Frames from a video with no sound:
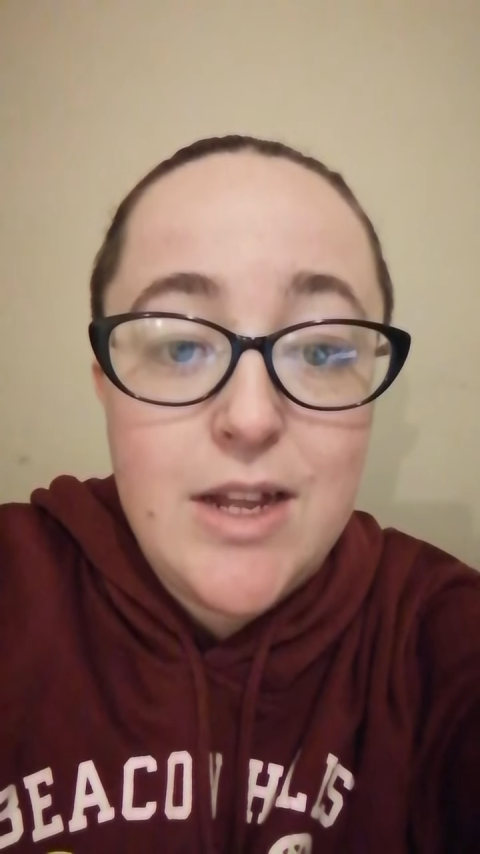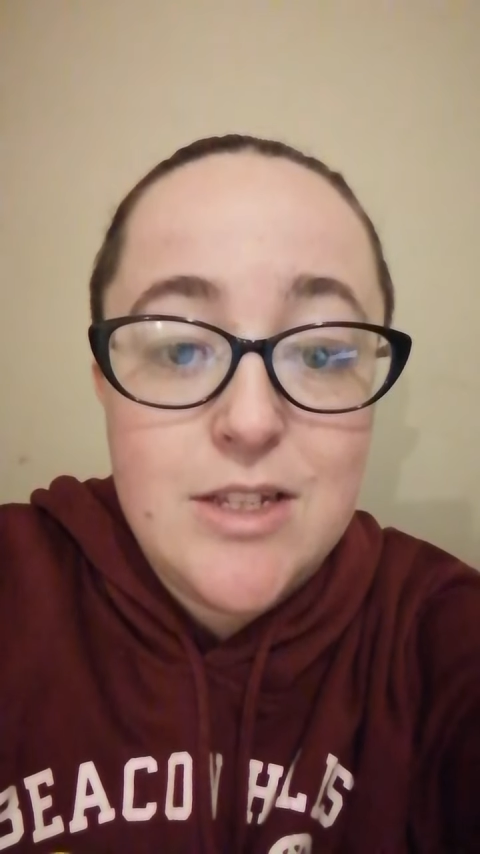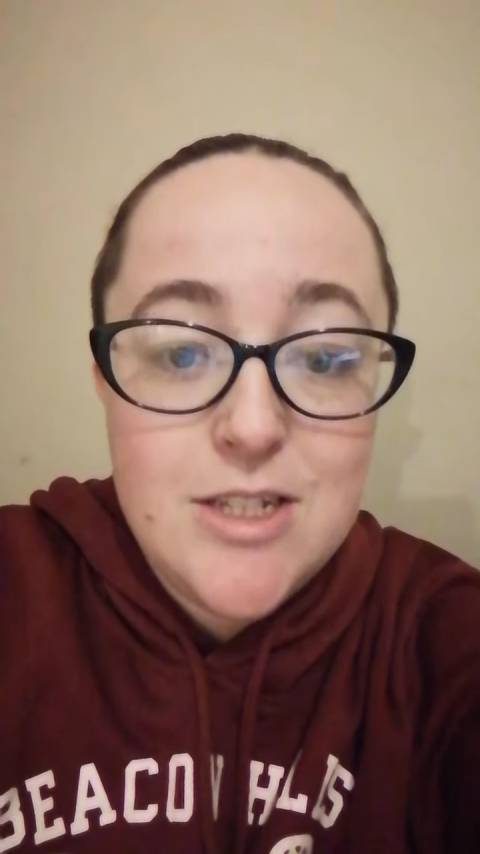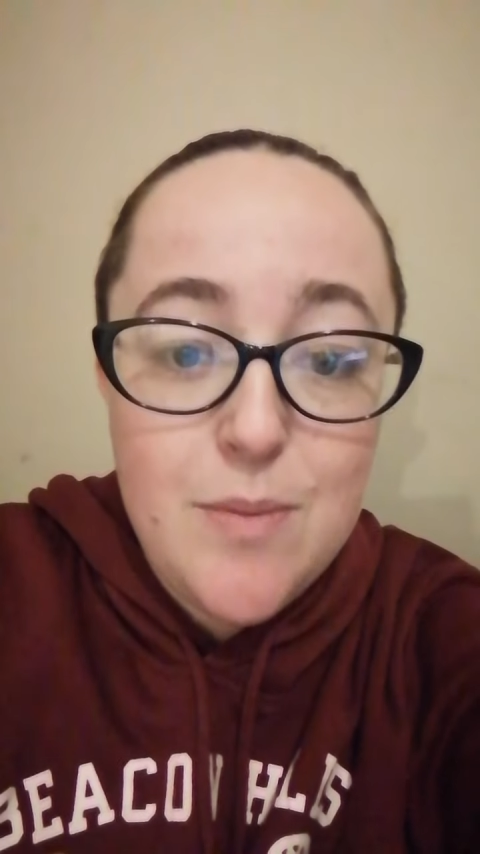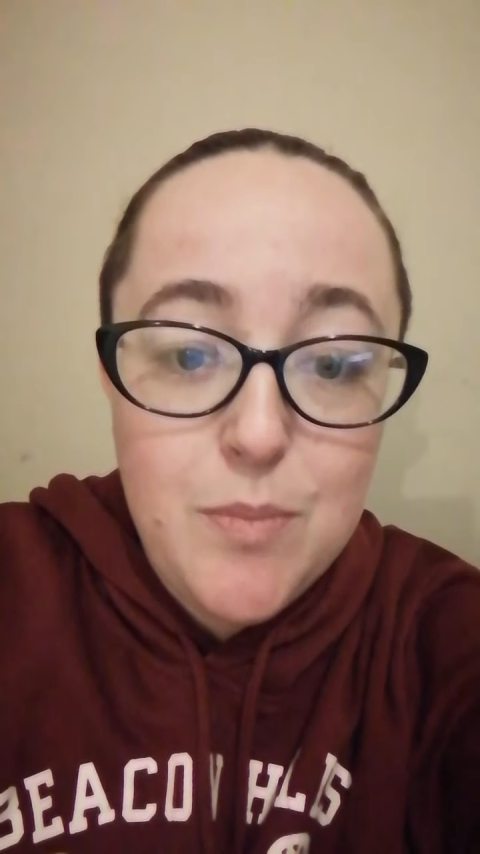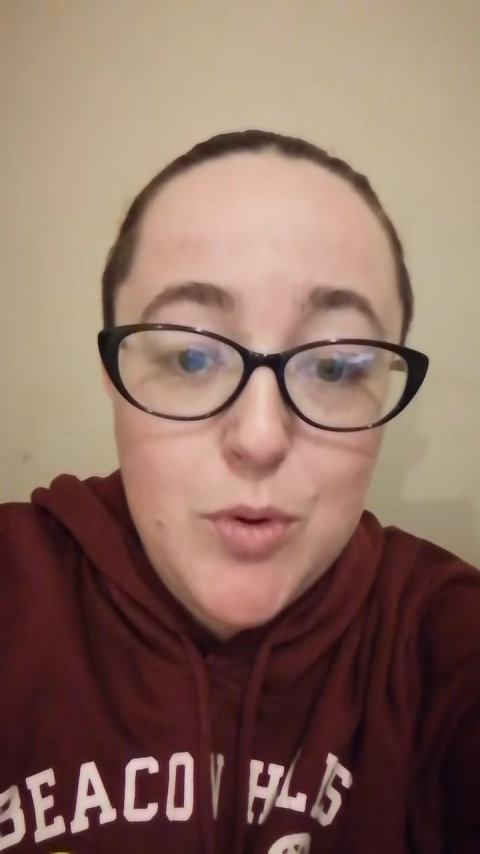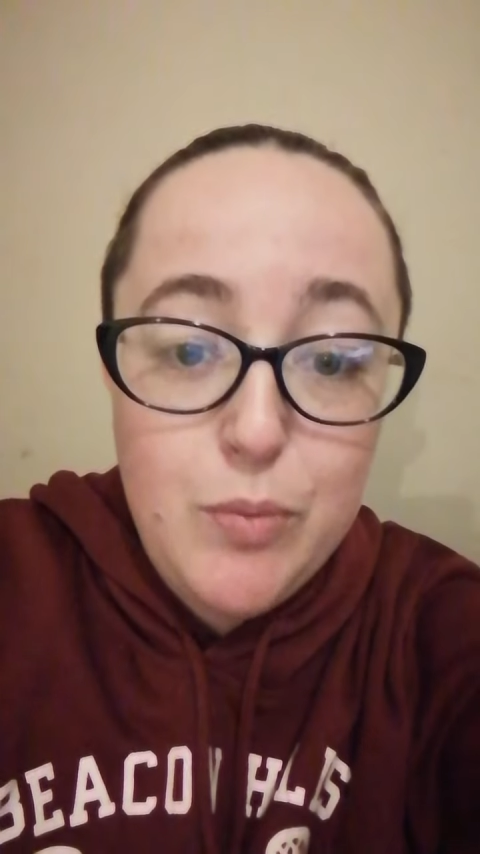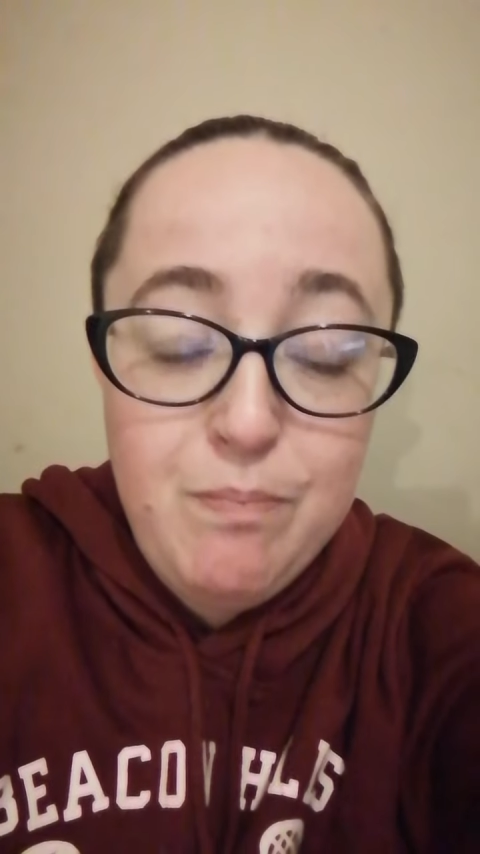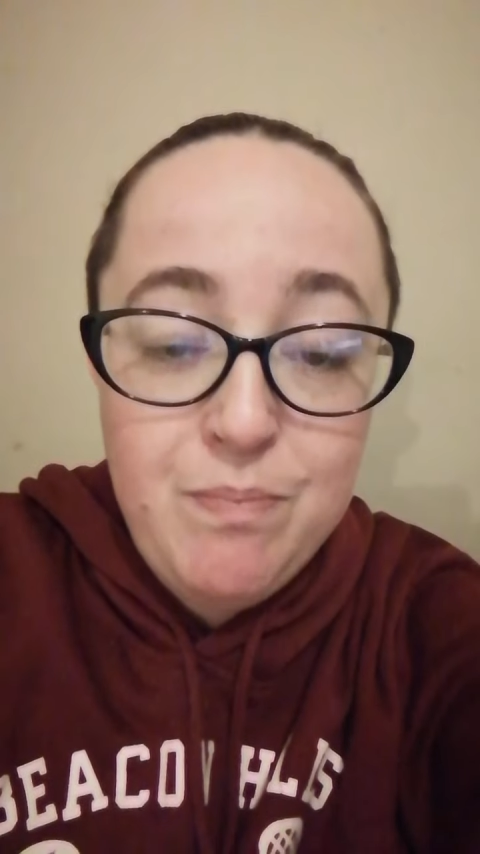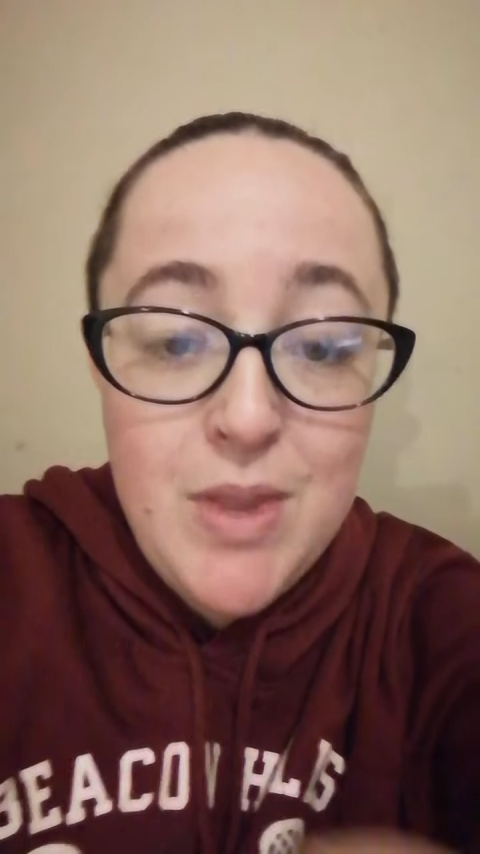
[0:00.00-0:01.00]
at the scent
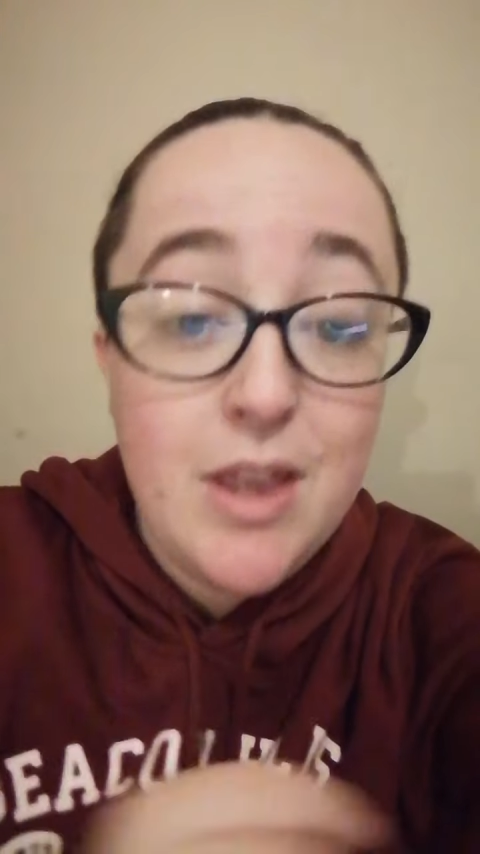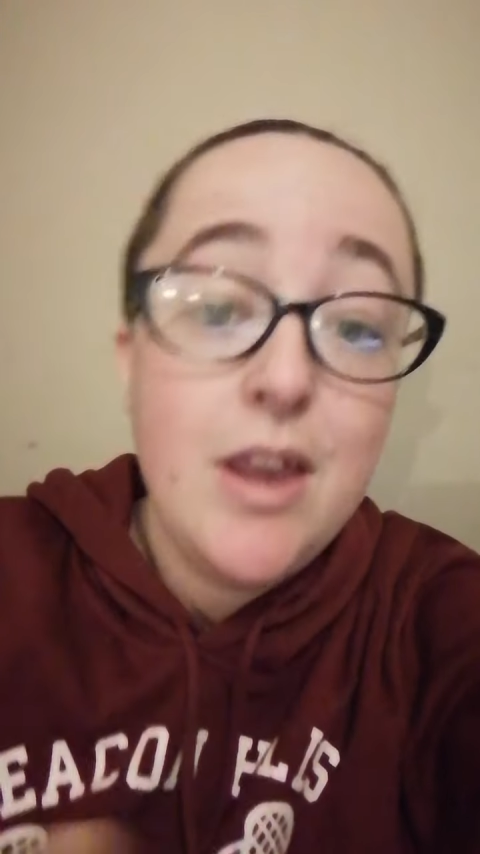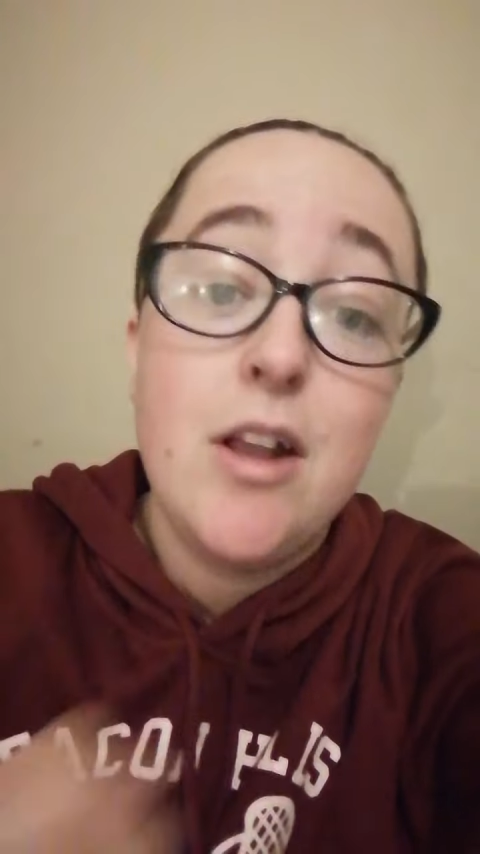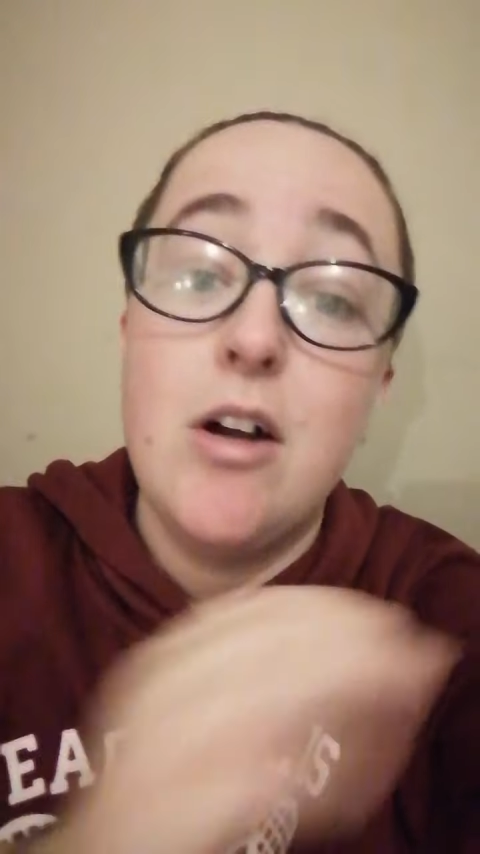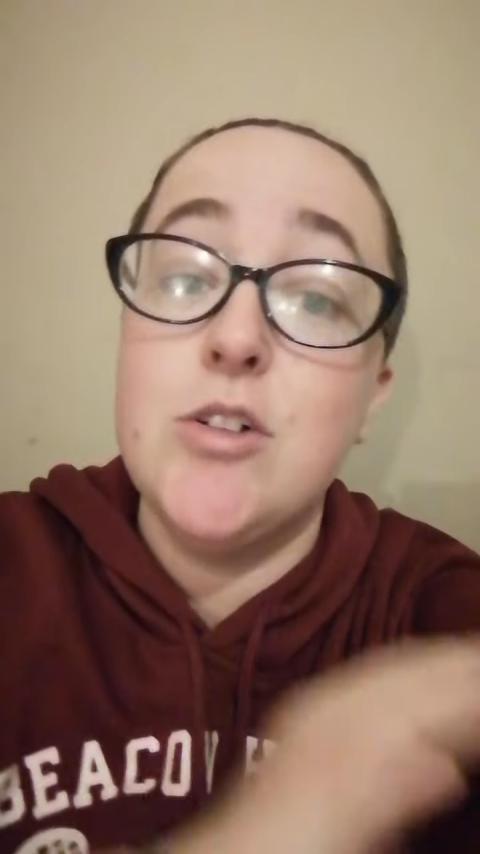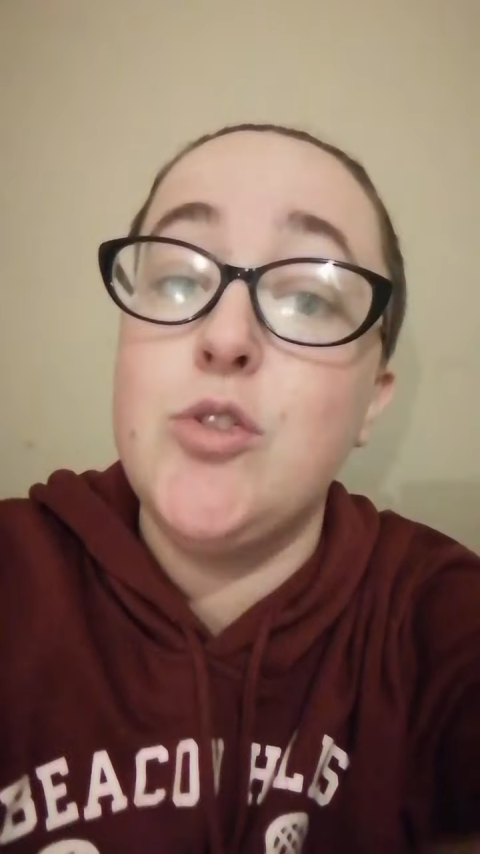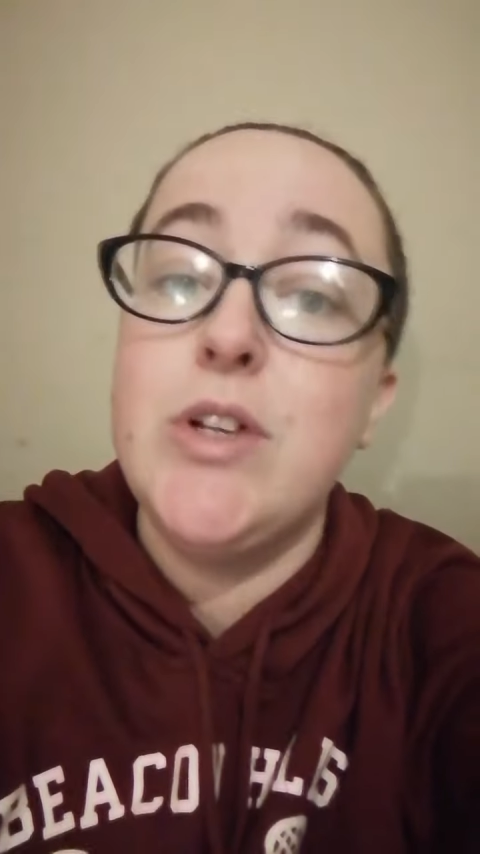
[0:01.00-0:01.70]
ball, he got a